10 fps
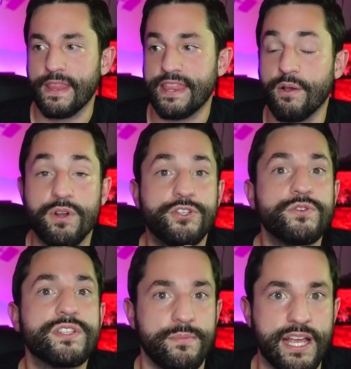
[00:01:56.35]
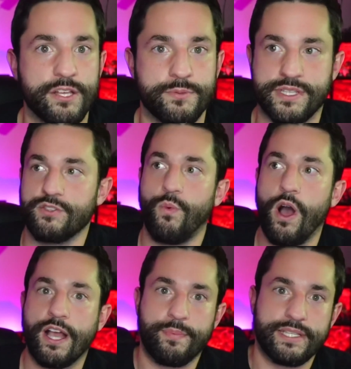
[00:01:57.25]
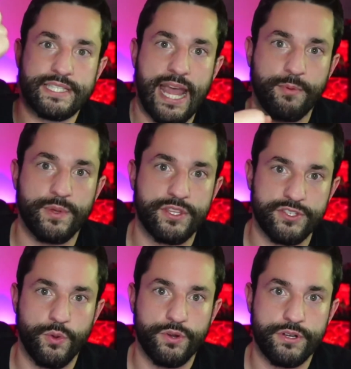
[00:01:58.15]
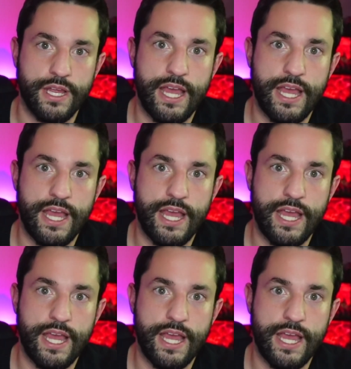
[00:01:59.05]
they want to do something else besides walk up and stab them with a sword.